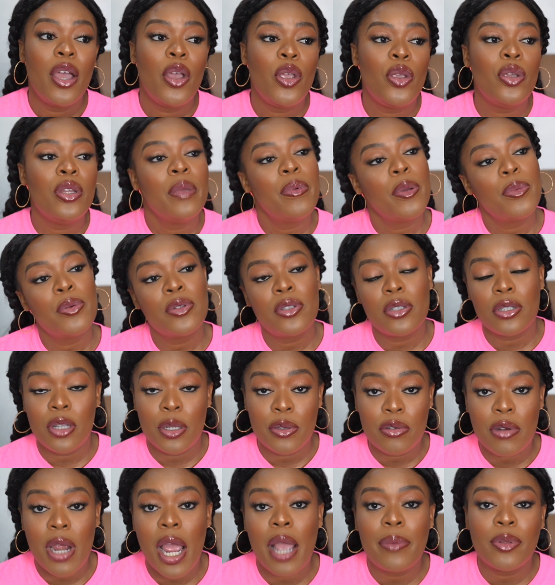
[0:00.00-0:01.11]
You need people to
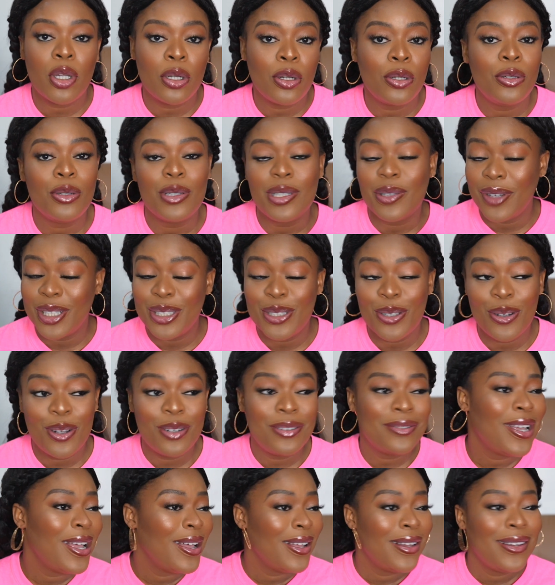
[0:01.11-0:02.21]
subscribe, turn on notification.